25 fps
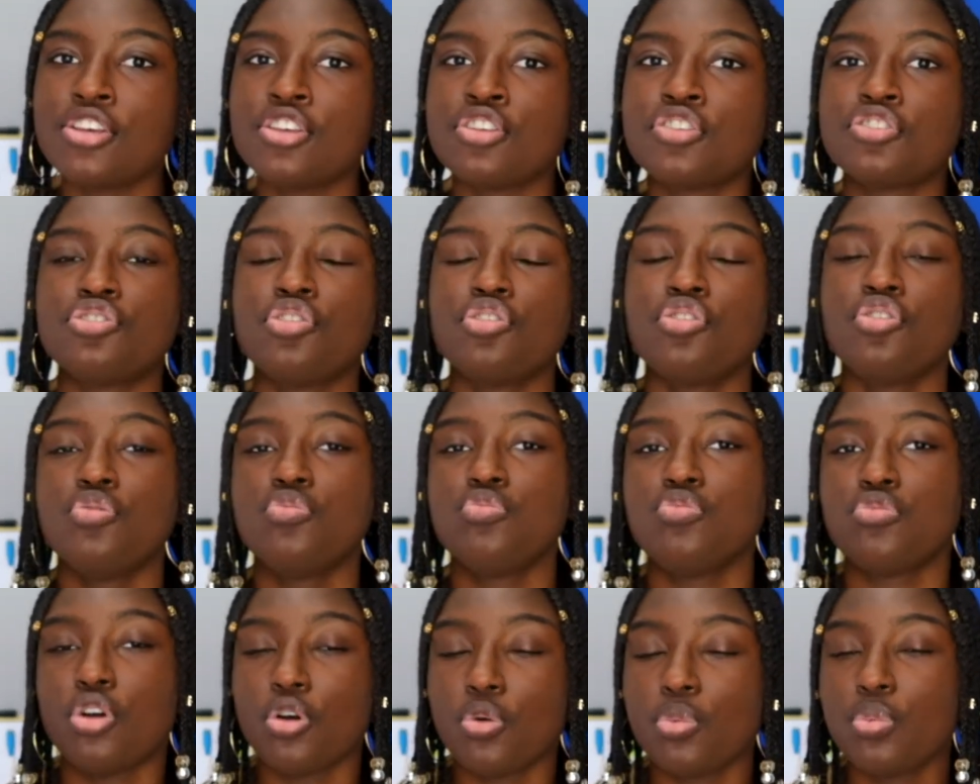so you
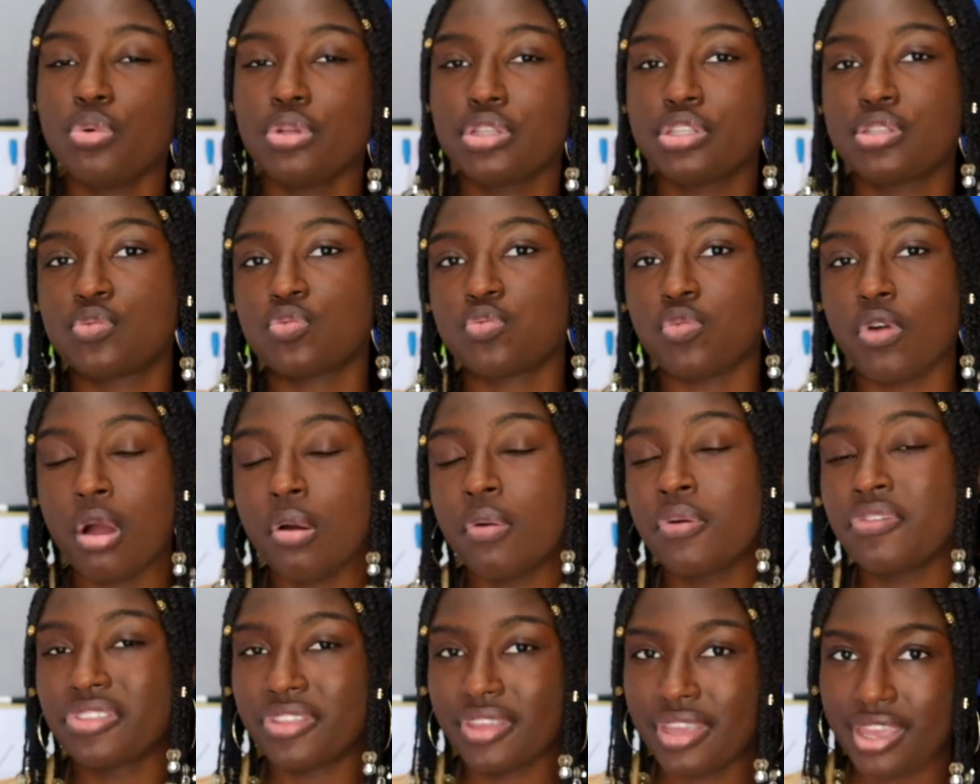know what's wrong
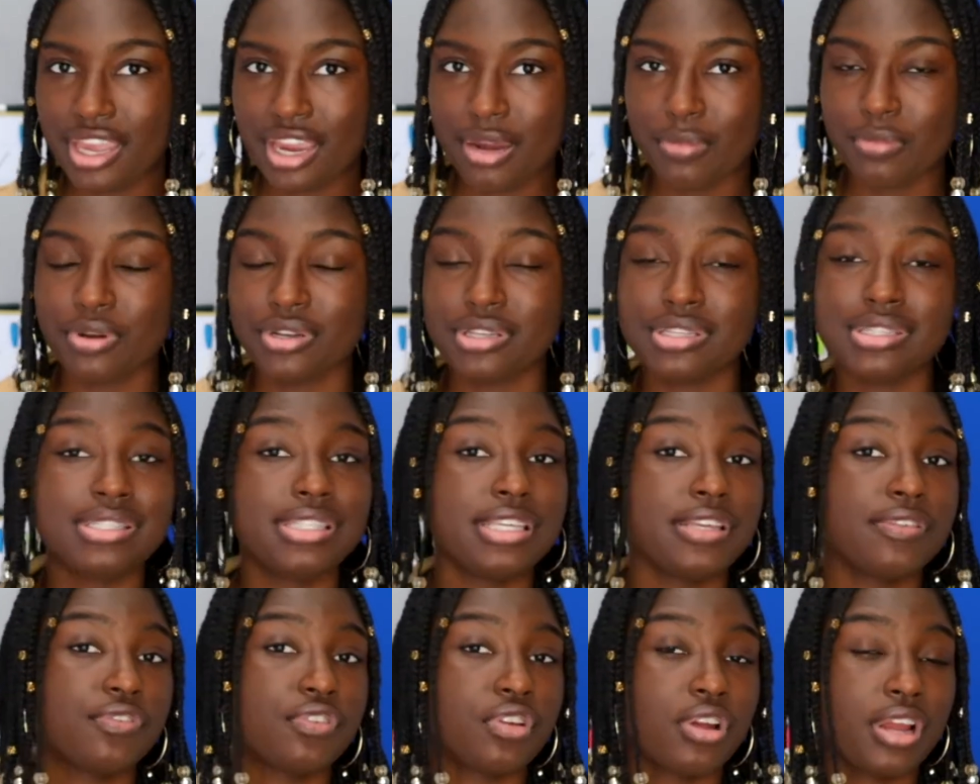with the camera and
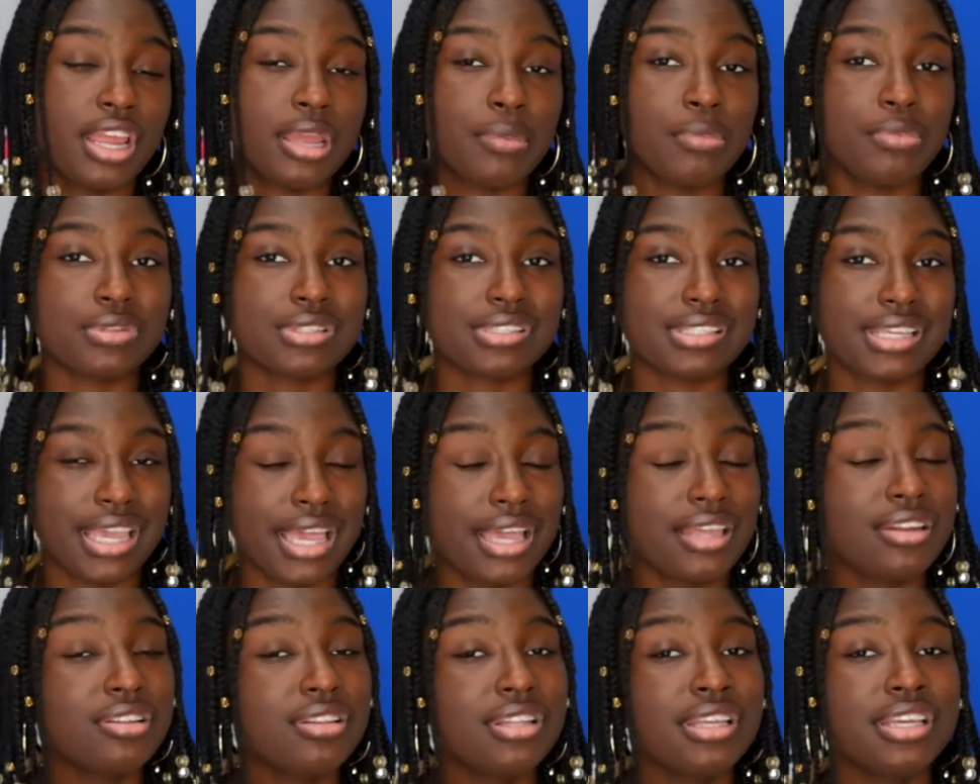see if you're able to
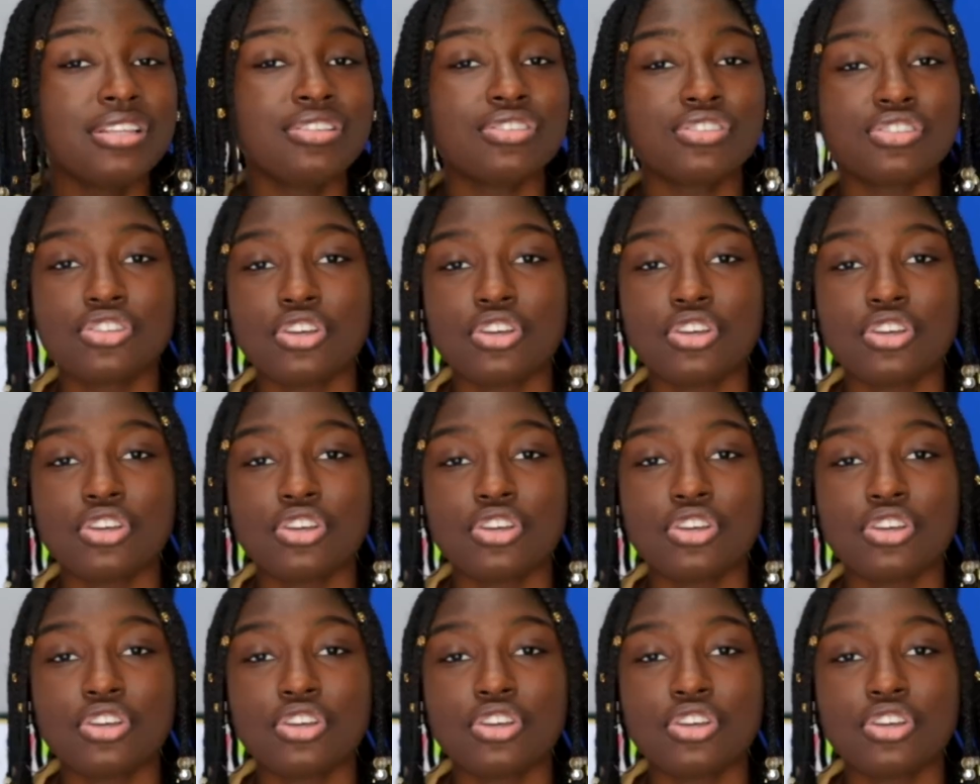handle it.